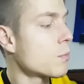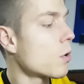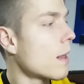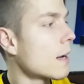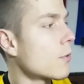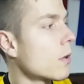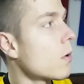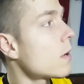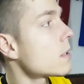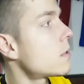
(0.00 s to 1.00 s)
more like
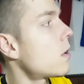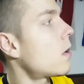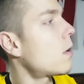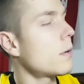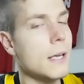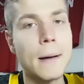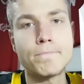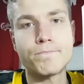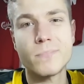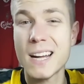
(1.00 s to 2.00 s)
granola, so yeah,
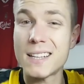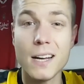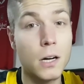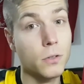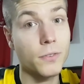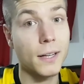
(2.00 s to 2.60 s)
9 out of